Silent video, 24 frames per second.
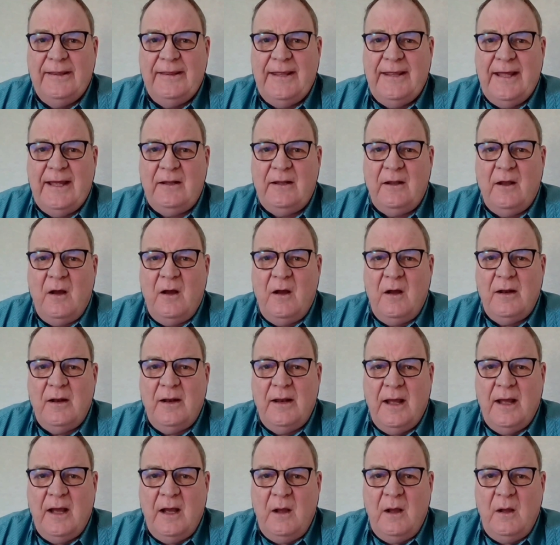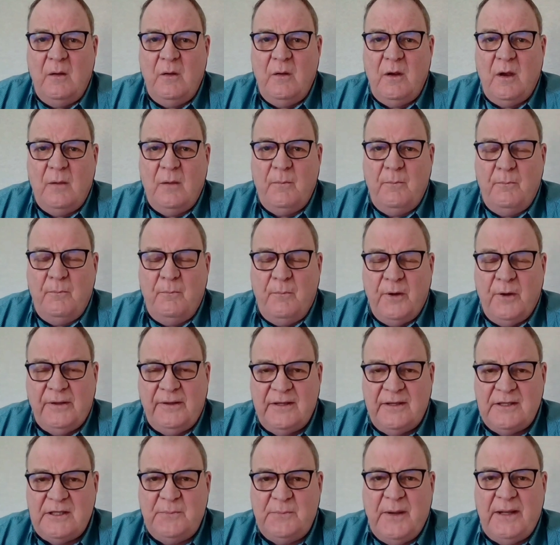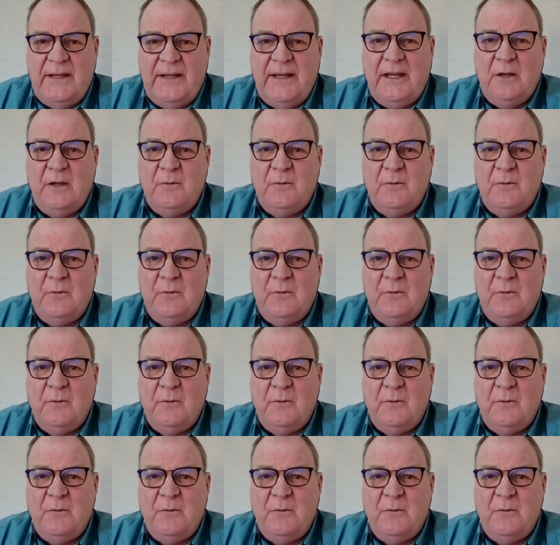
that are now participating